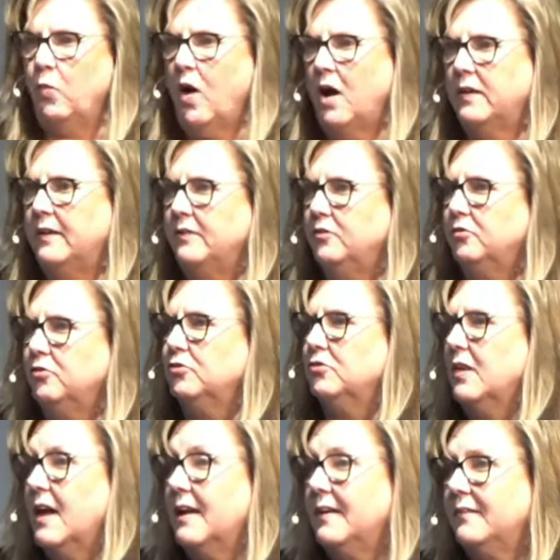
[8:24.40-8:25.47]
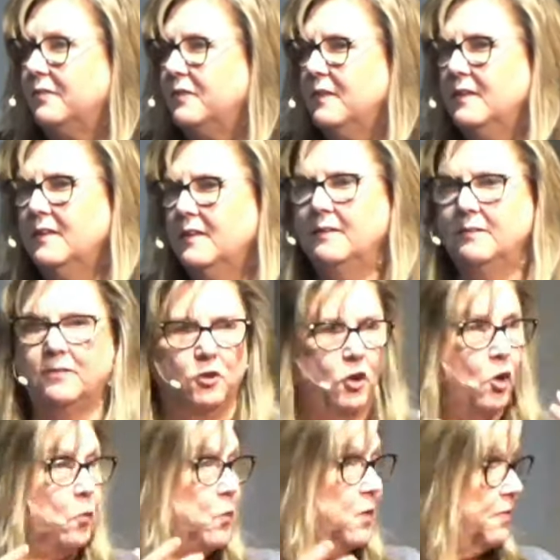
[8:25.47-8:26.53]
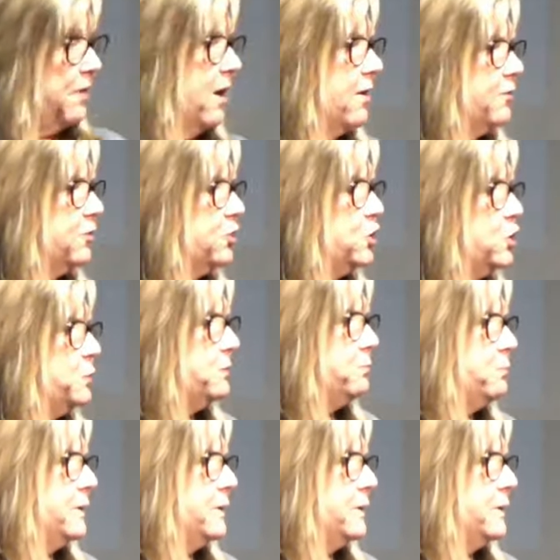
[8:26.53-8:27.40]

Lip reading: walking through life, you know, with other human